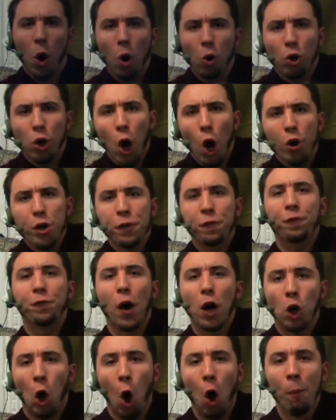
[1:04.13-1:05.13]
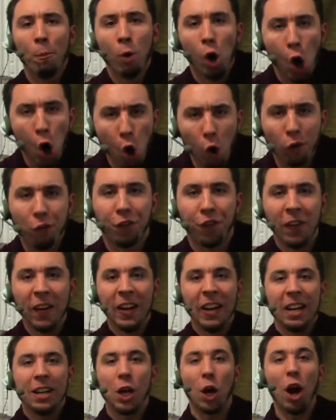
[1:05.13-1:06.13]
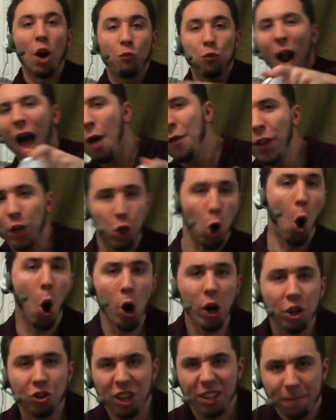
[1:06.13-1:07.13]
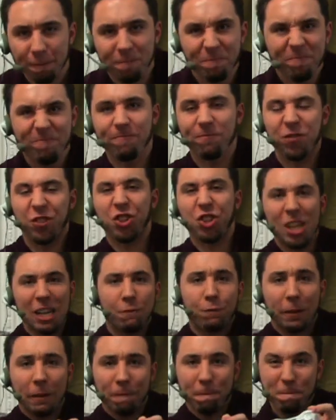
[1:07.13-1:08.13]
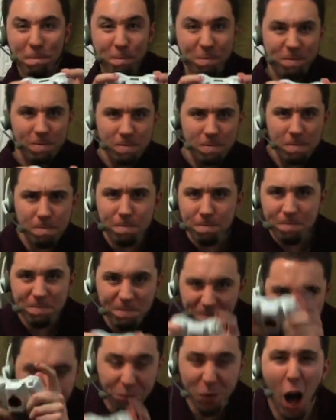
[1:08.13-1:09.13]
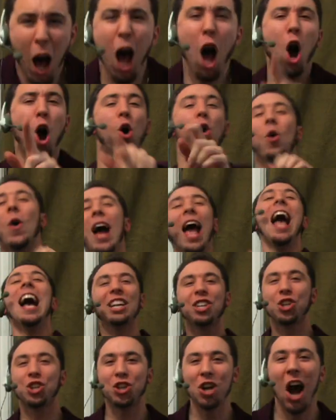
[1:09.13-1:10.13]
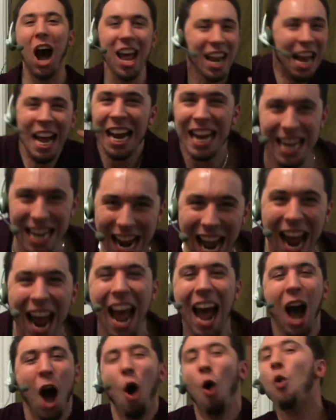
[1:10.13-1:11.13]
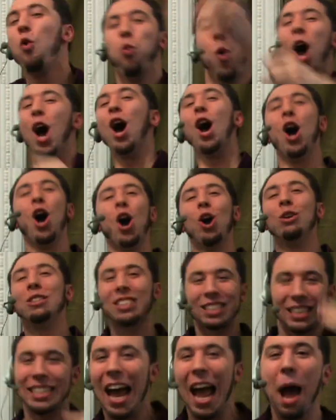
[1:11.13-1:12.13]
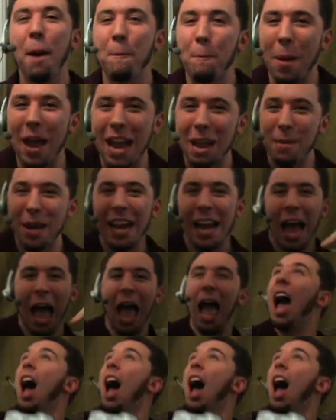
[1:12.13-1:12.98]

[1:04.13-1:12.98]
go, go, you fuckhole, move! Around the corner, just, son of a... Oh, headshot! Yeah! Woohoo! Snap, baby!